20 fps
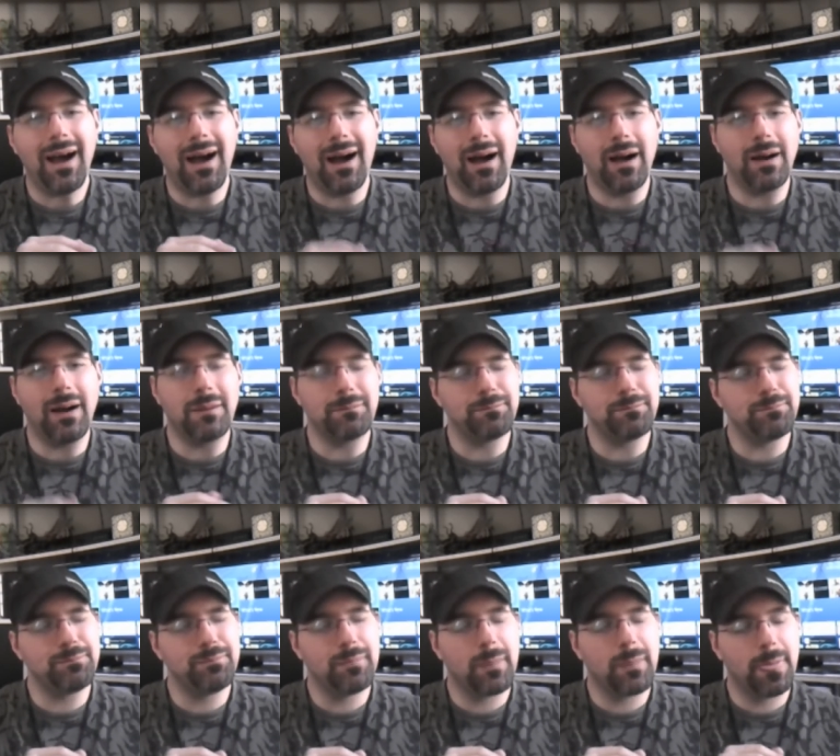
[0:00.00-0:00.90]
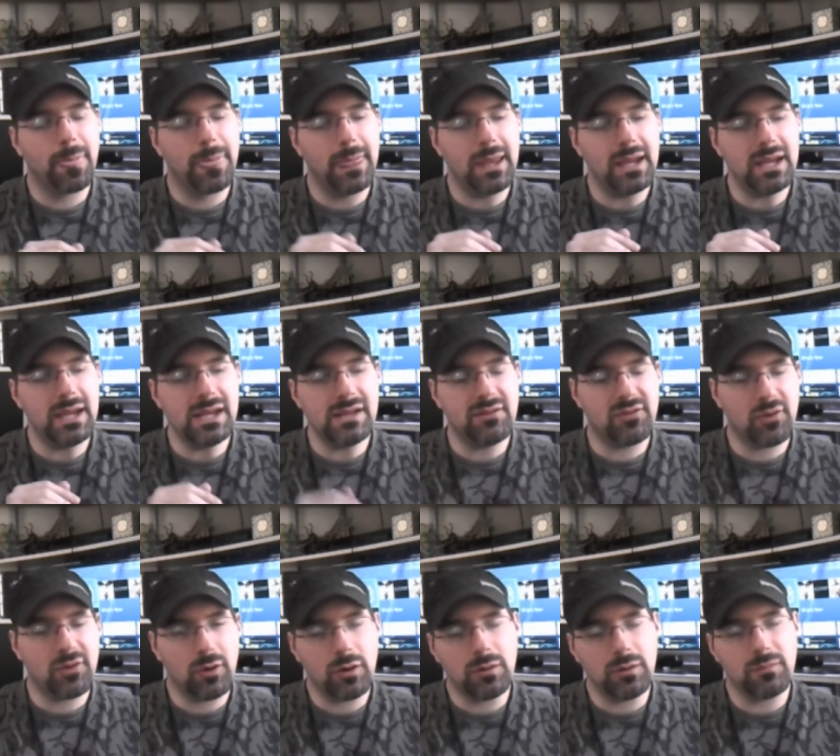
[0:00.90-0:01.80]
um, in
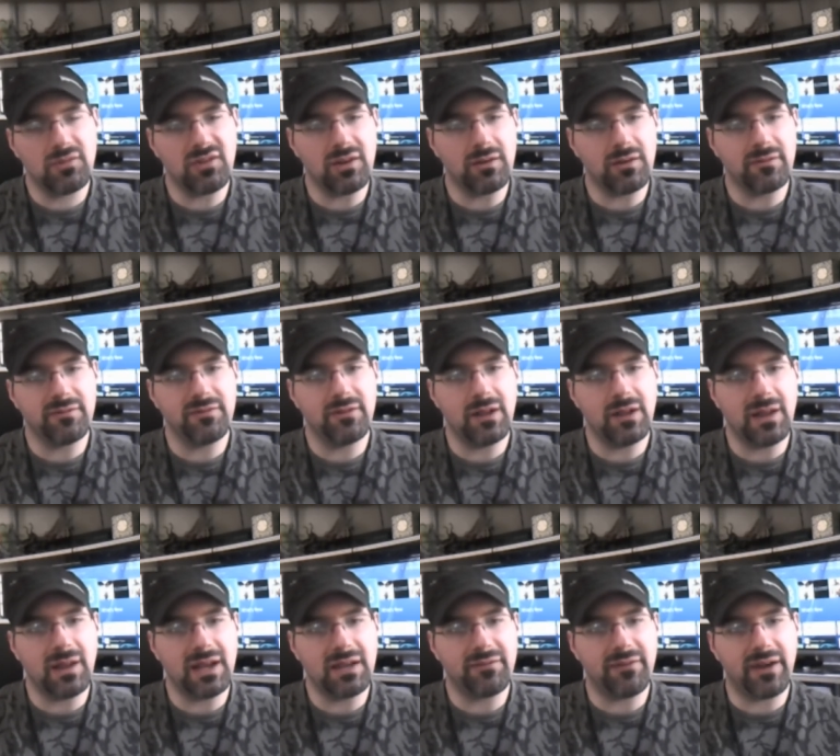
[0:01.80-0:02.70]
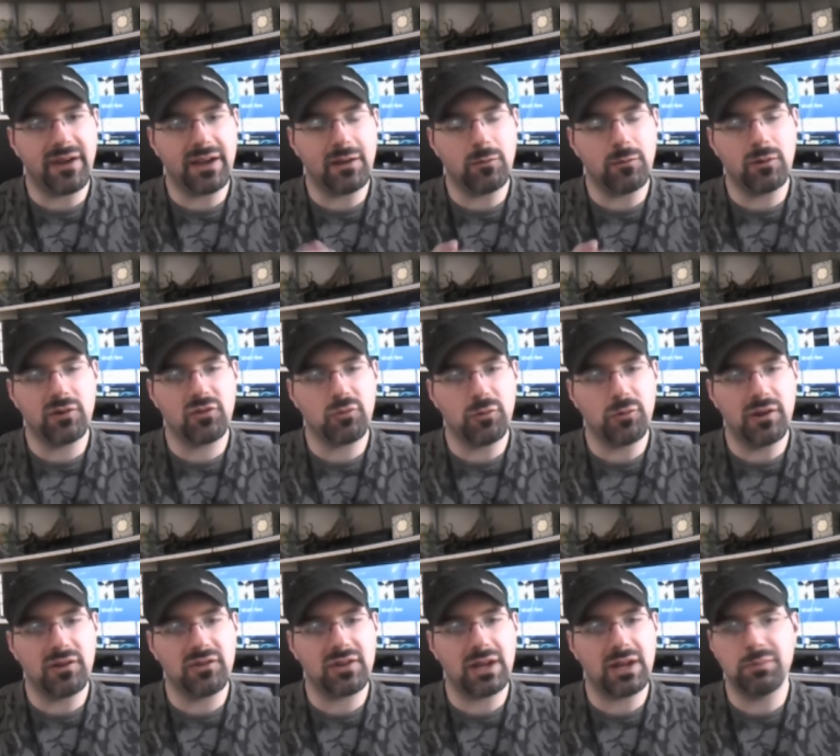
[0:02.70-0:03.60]
terms of like if I go on
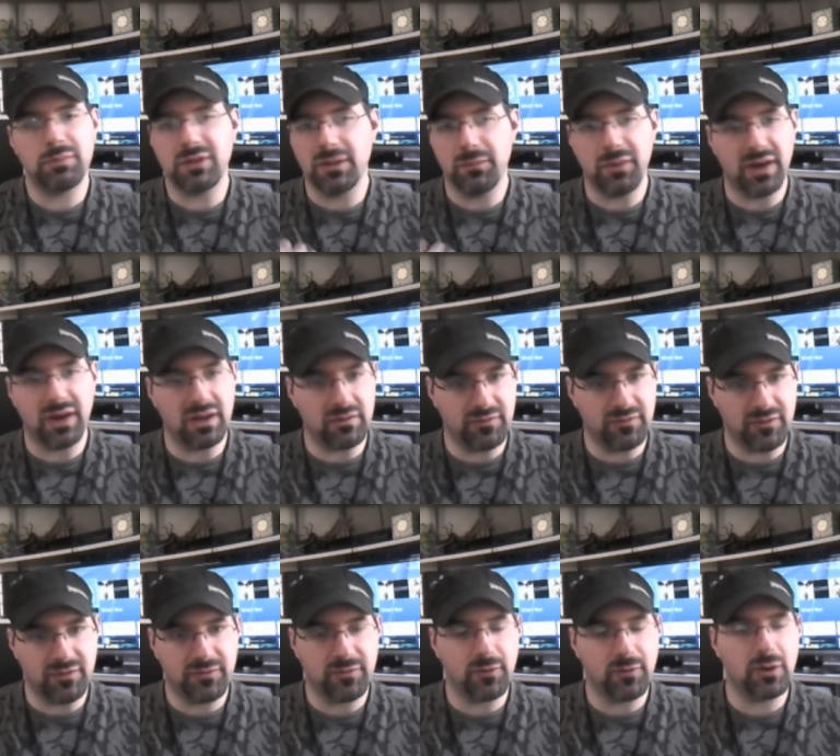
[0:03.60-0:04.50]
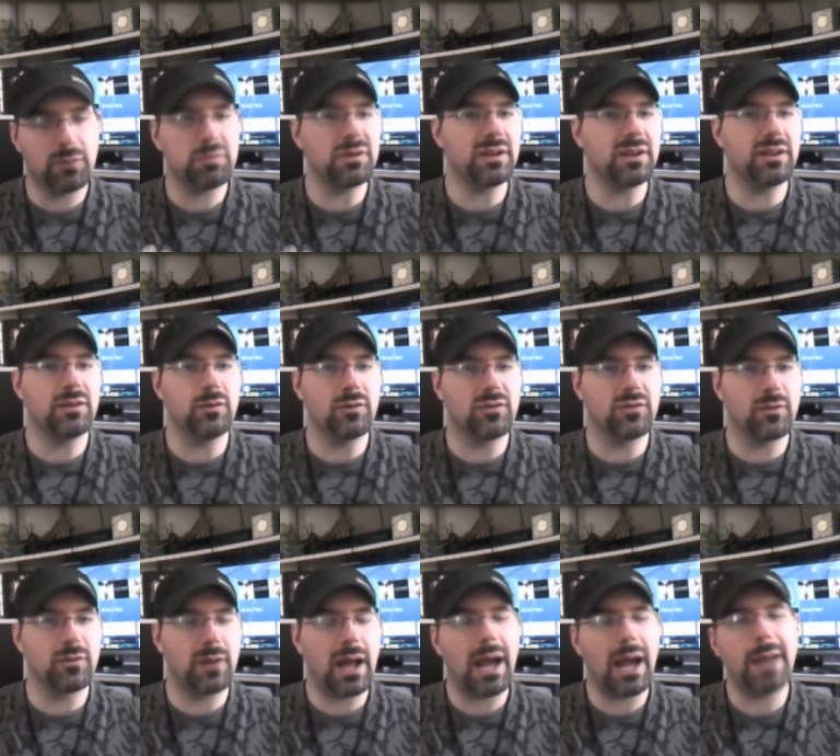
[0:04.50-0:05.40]
Twitch and I play Battlefield 4, I play
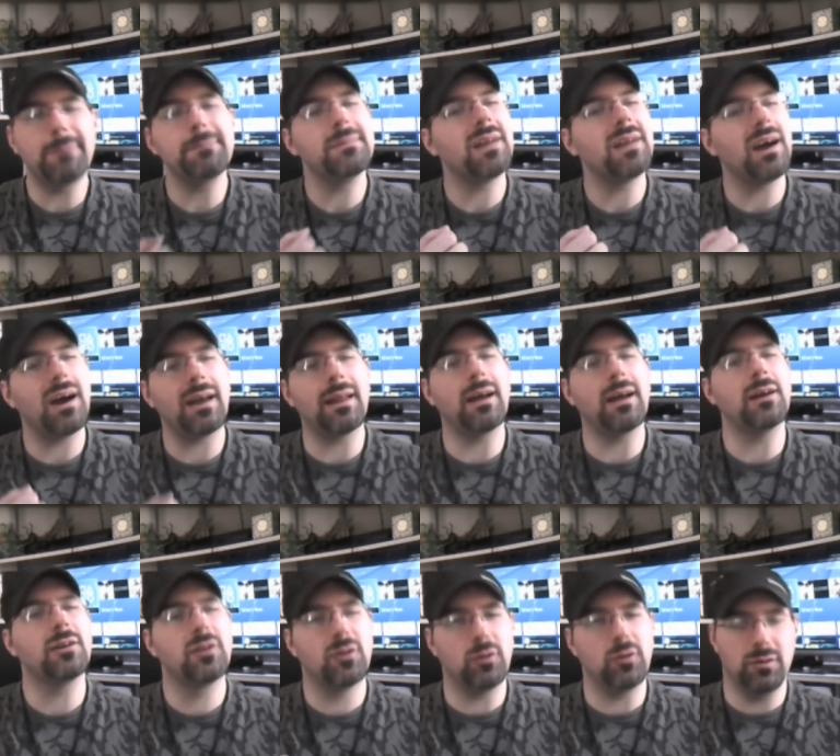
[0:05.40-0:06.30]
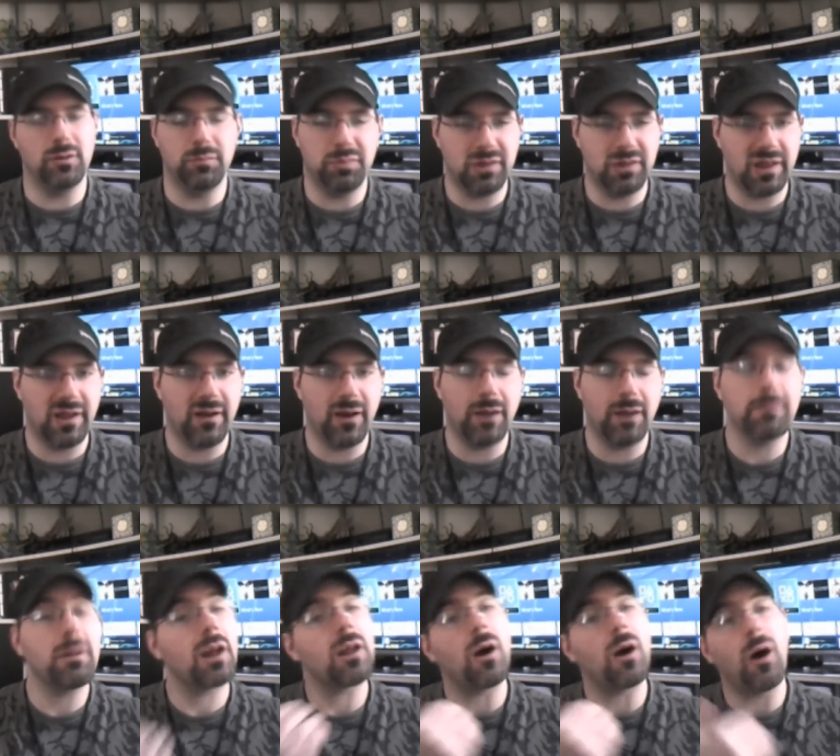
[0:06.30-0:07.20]
Killzone, I'm not a good player.
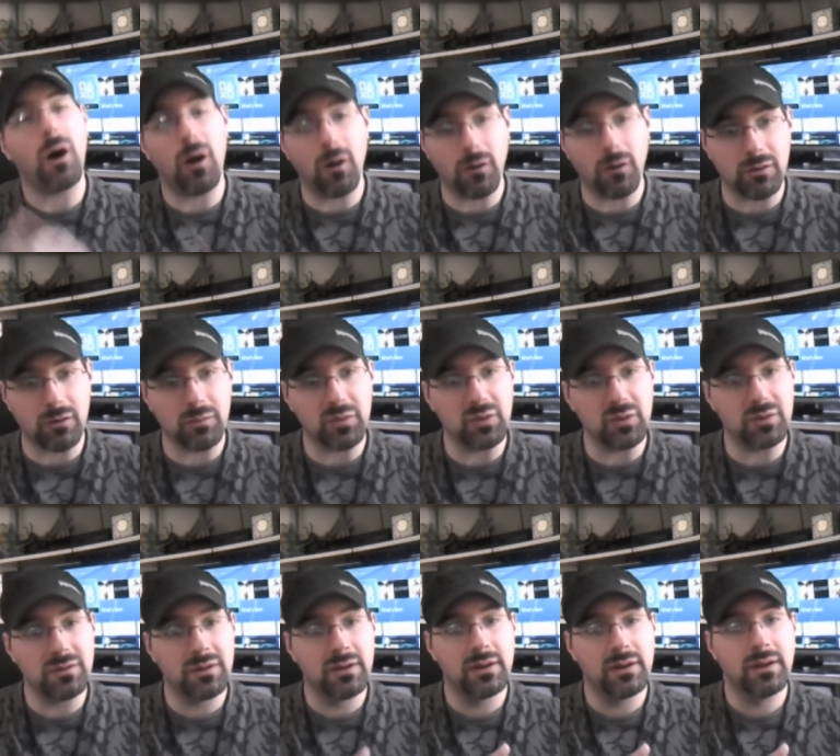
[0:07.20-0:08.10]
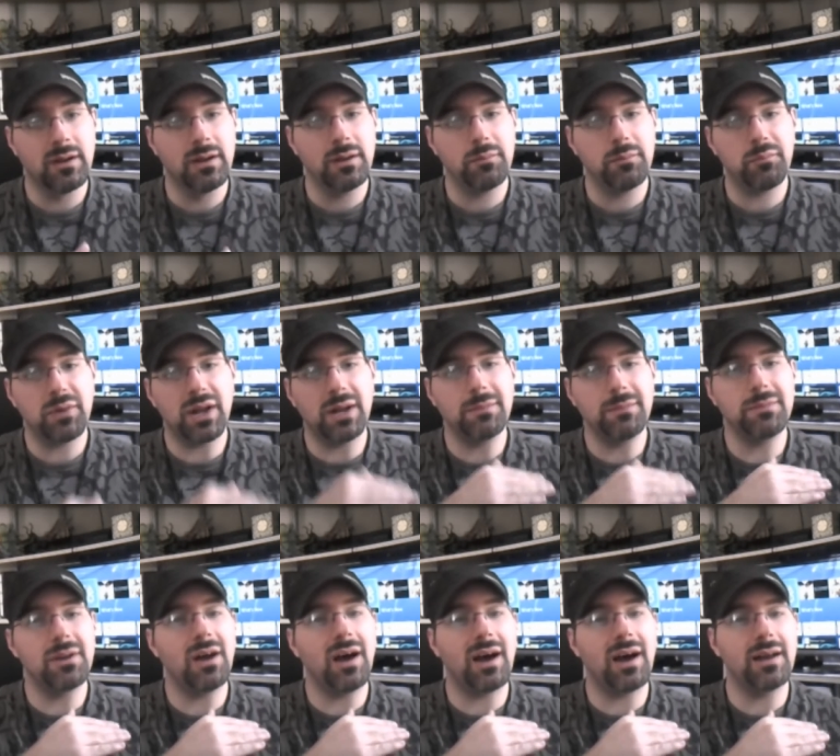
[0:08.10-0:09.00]
I'm not horrible, but
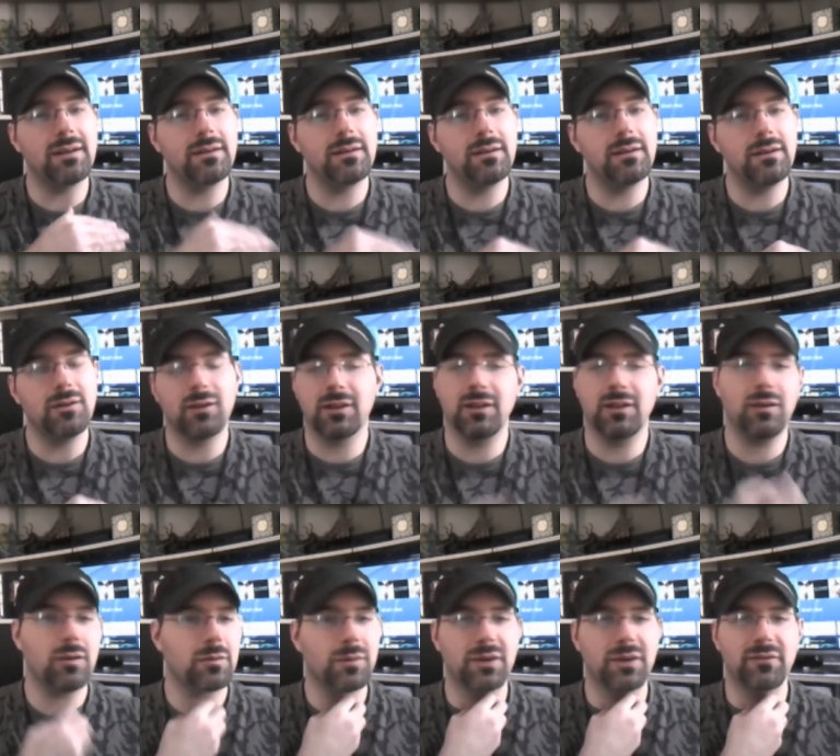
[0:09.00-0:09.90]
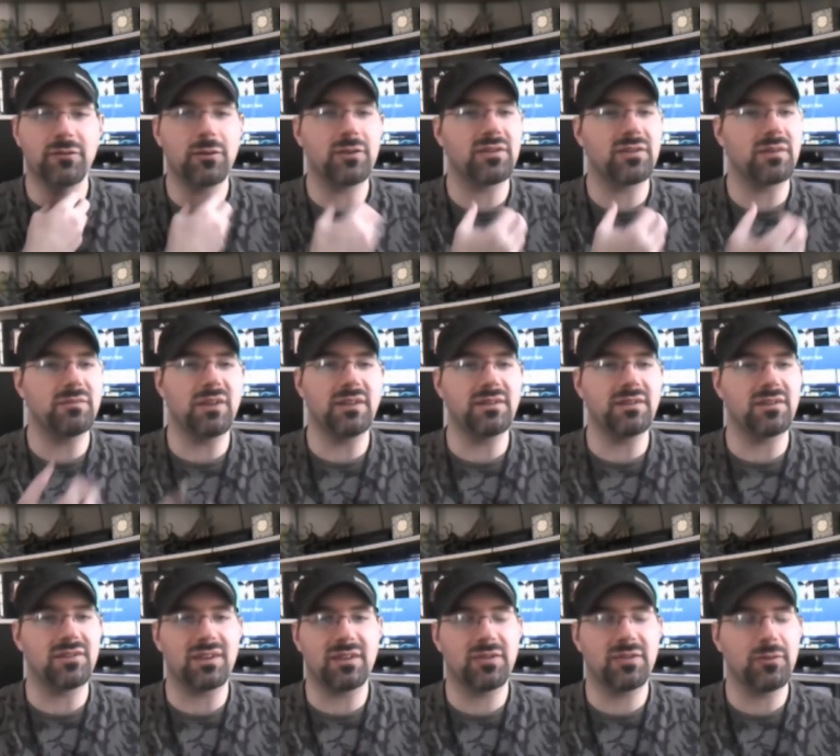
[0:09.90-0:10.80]
I'm not you can hear it in my voice. I've done
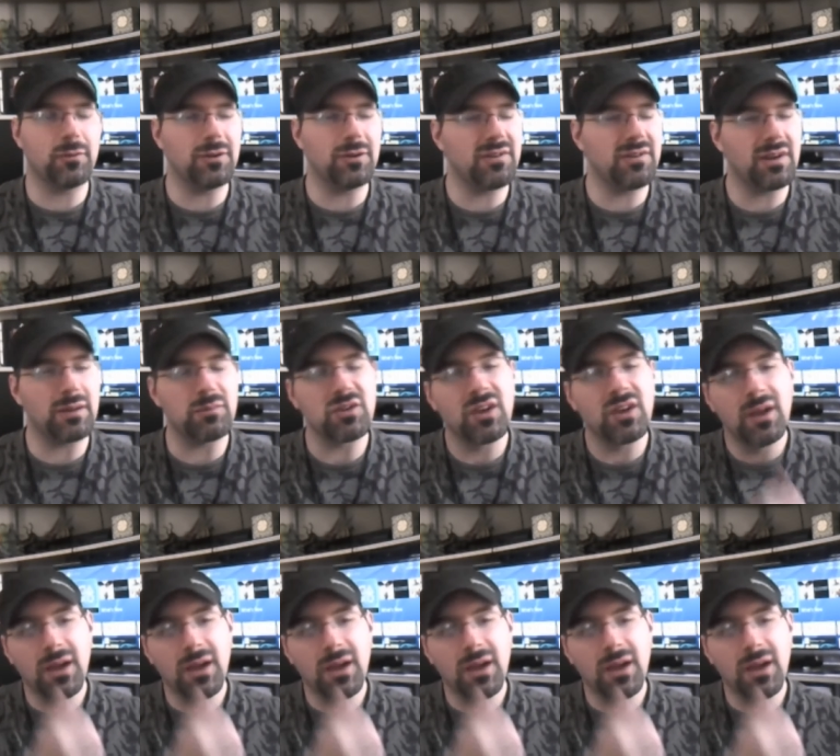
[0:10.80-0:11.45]
this like 30 times.